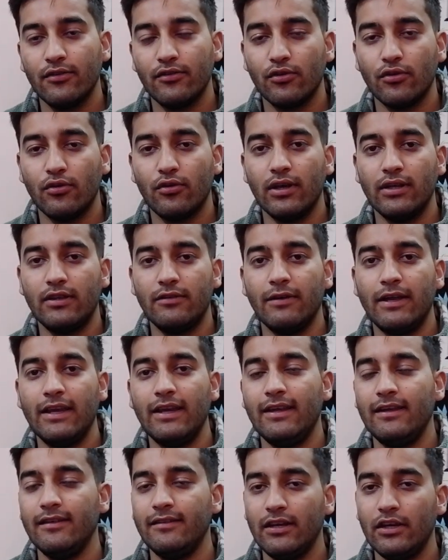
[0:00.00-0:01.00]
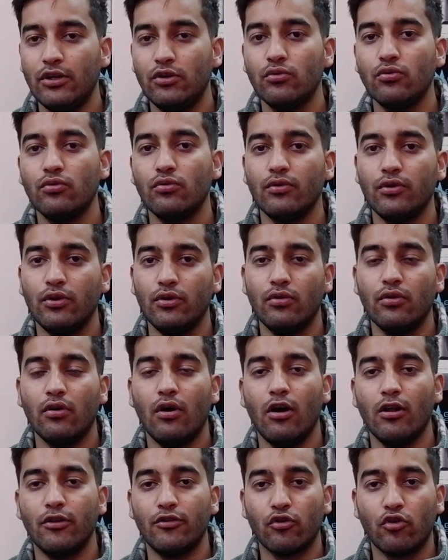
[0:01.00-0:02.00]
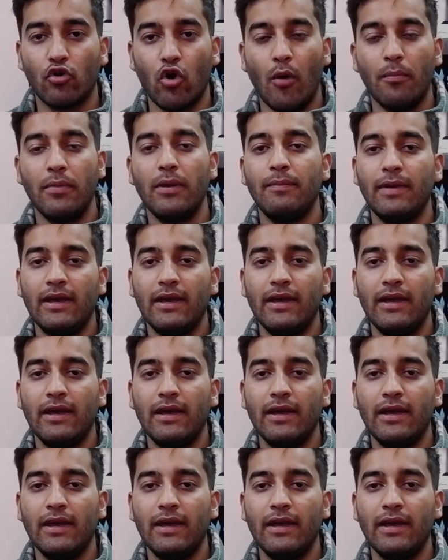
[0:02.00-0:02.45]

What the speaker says: so it's very easy to also copy